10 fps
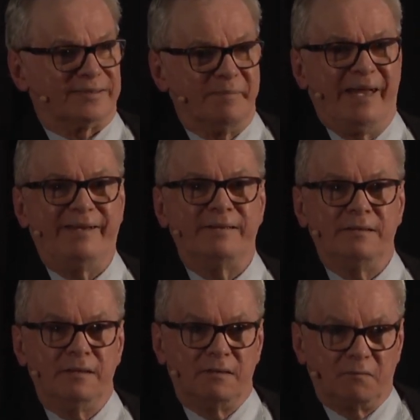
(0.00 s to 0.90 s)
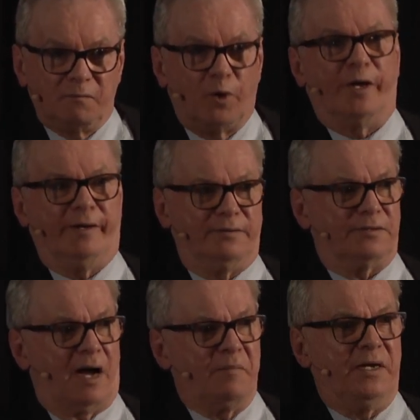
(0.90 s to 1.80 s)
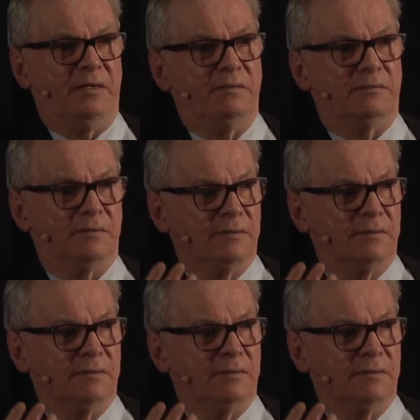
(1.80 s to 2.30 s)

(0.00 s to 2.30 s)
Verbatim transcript: maiden voyage. I mean,